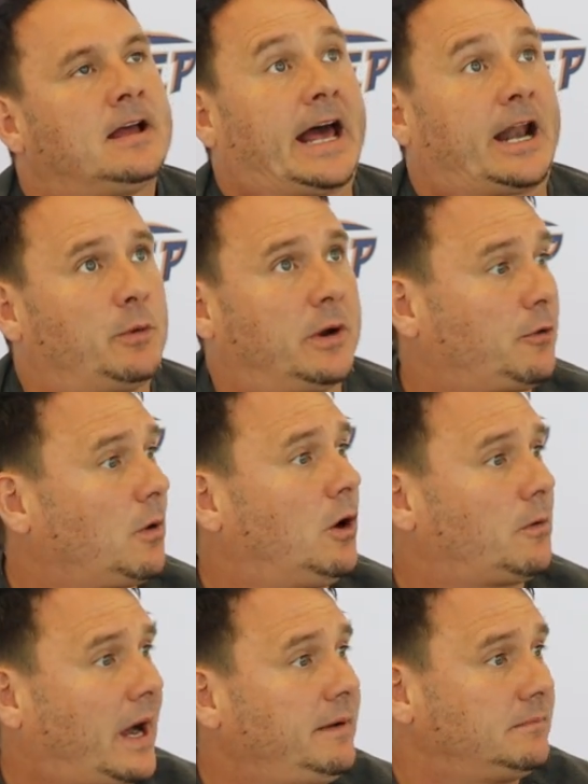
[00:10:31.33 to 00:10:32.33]
Got to win on the
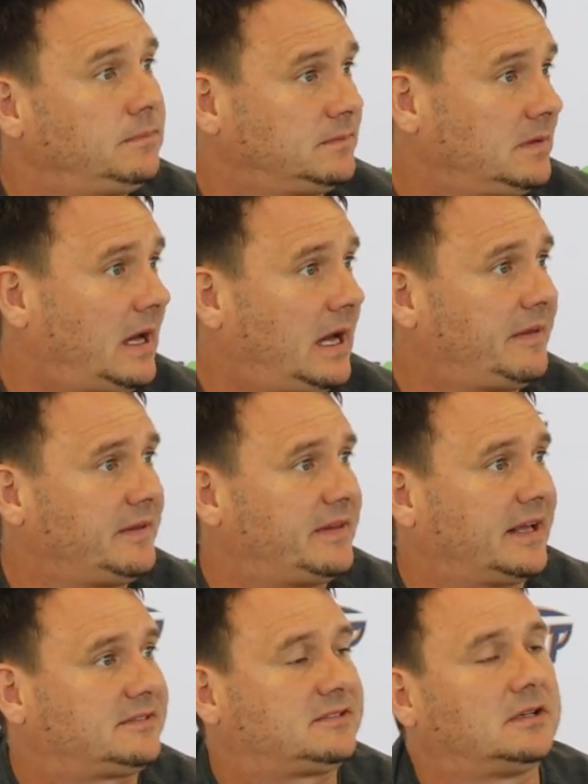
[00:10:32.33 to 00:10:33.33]
road, right? I
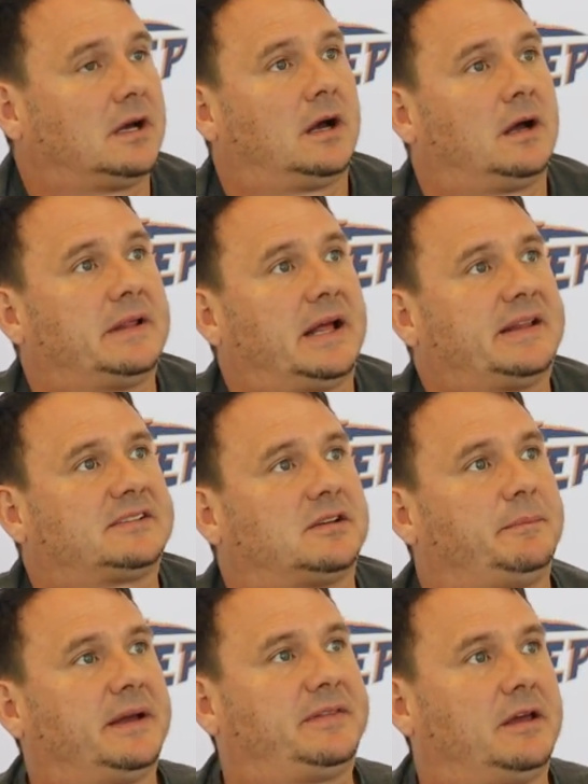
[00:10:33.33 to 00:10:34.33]
think that's
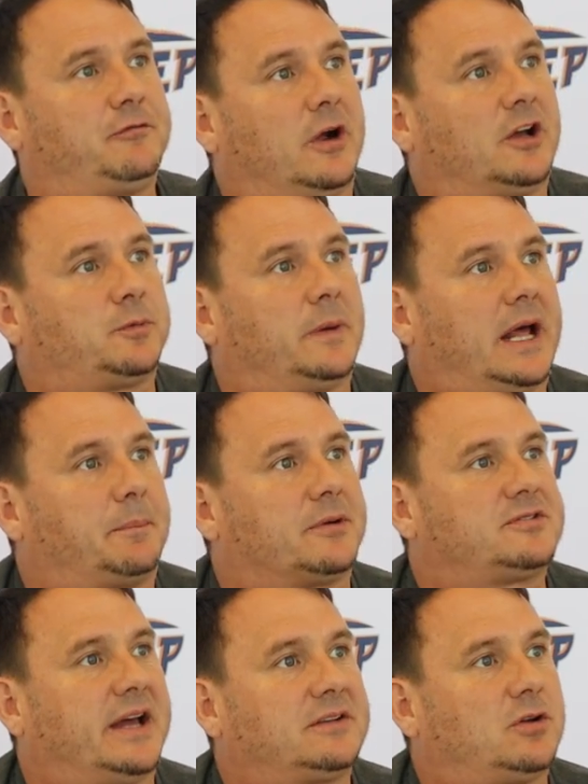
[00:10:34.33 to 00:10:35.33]
a big thing for us. We got to
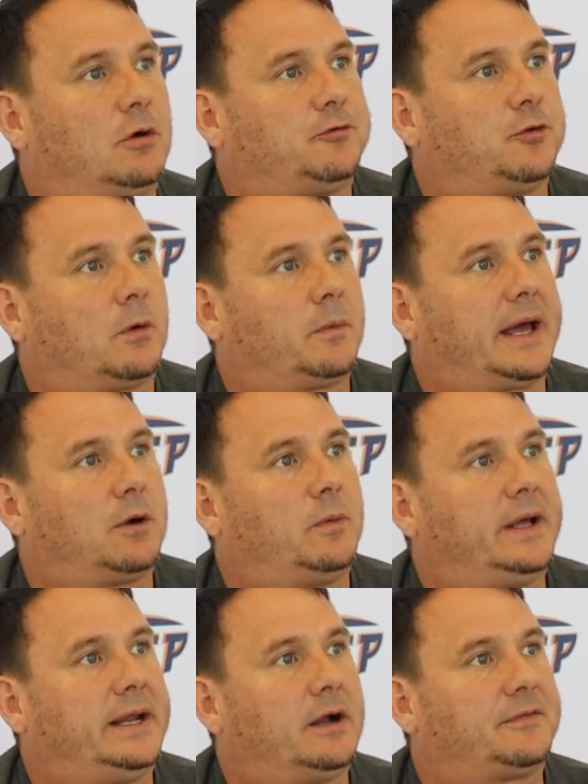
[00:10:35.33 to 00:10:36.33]
protect home floor. We got to
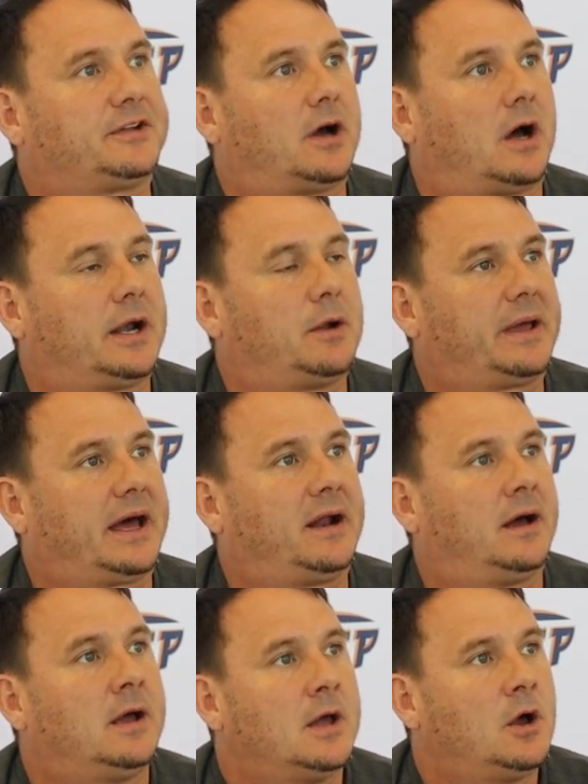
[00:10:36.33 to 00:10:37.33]
win here at the Don, and we
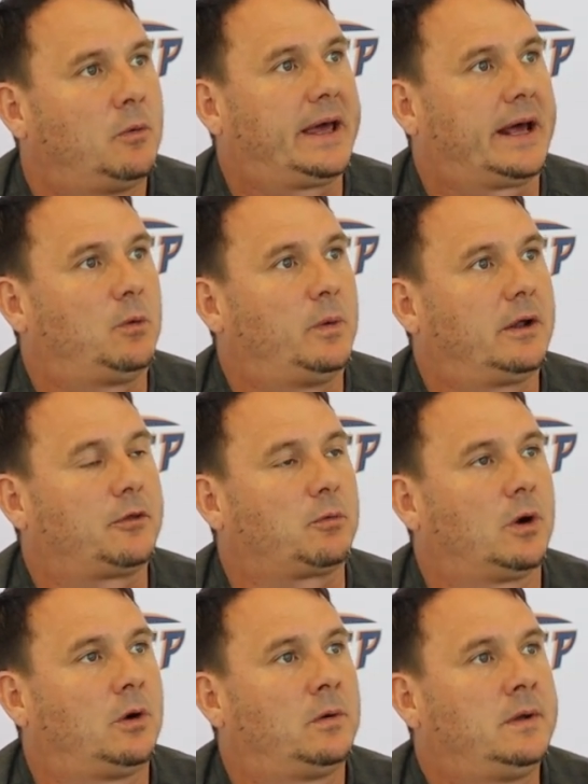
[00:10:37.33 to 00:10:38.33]
got to win on the
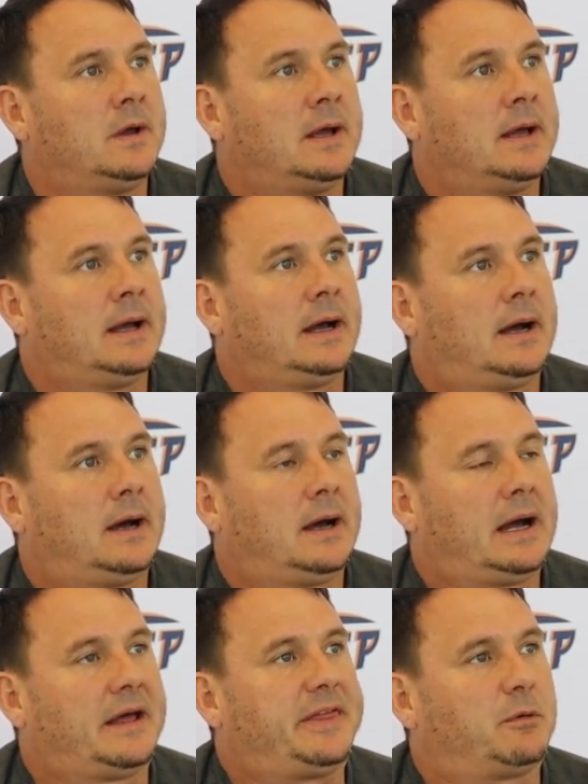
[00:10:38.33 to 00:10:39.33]
road.
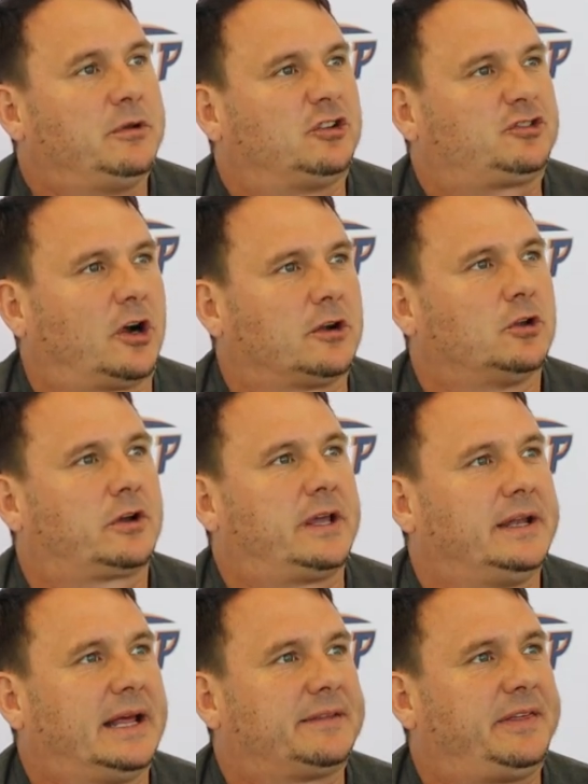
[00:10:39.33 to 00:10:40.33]
I think when you start
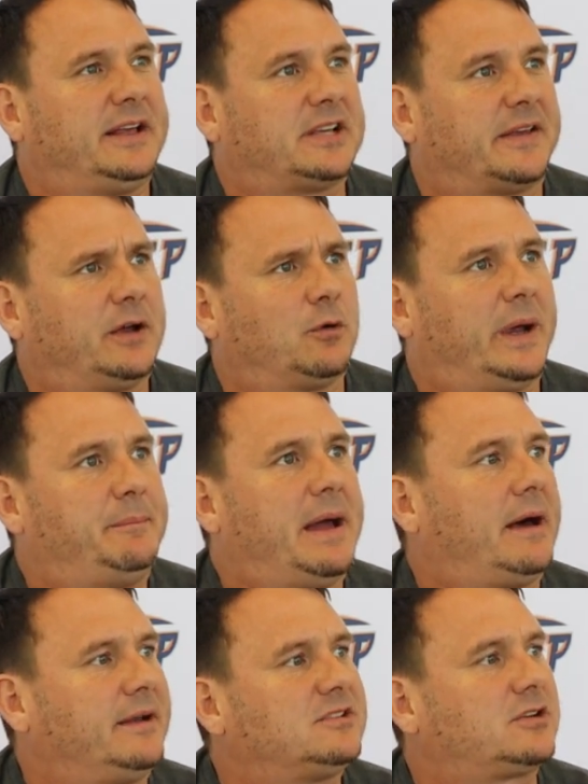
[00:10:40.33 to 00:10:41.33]
looking at things, I think
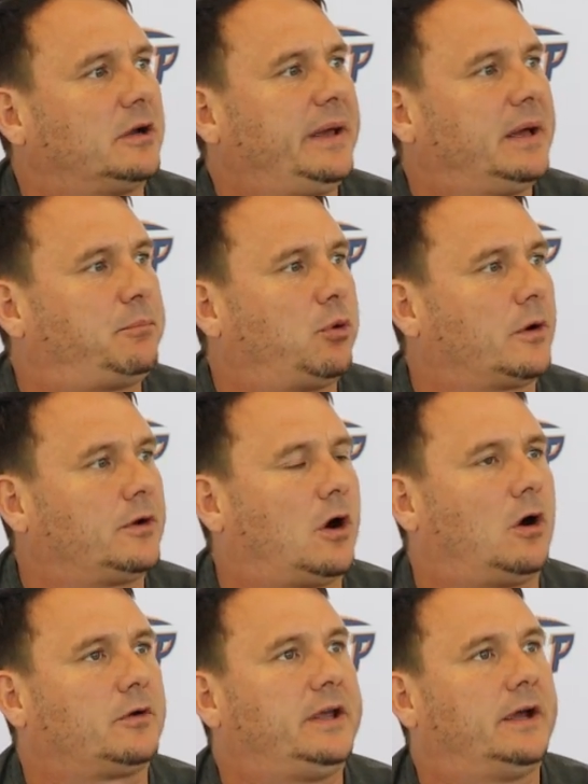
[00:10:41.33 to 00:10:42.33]
rebounding is going to be important
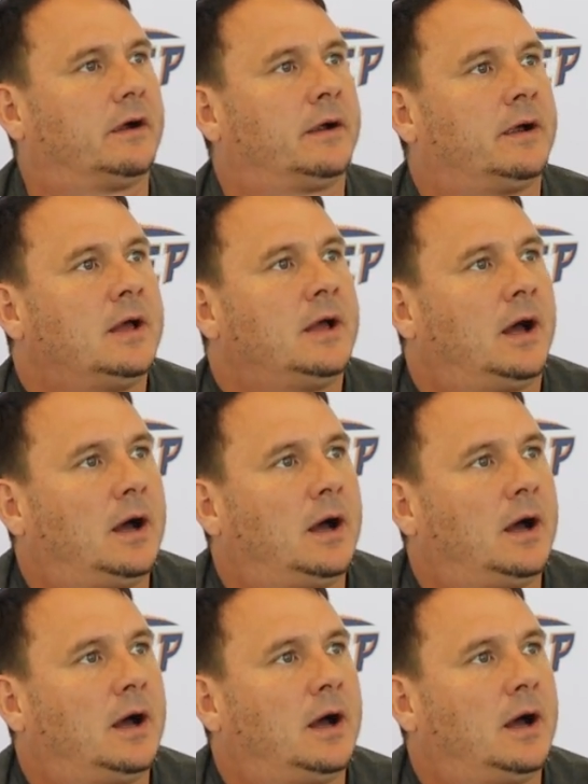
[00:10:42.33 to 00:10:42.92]
all year.